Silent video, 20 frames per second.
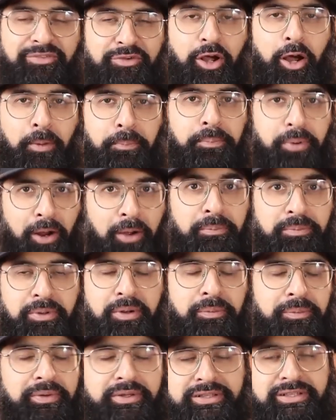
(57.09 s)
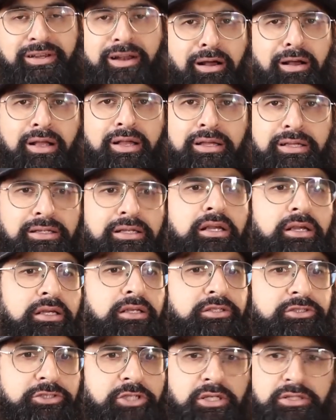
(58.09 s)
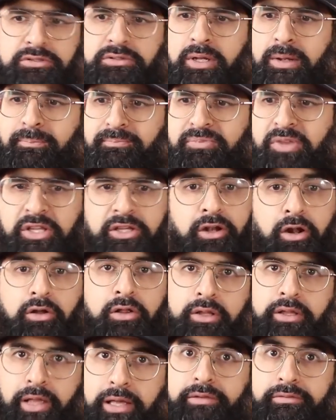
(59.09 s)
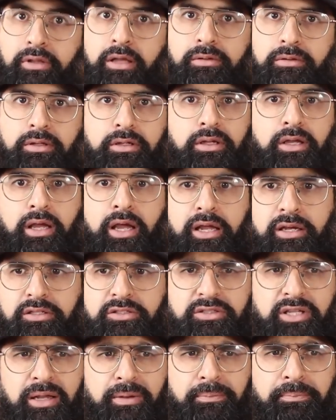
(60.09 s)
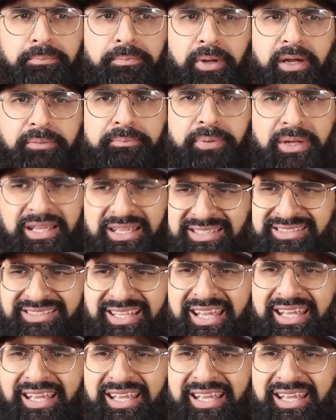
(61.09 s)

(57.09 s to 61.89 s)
they've got a problem with, you know? It's just, you know, and he's like, but he's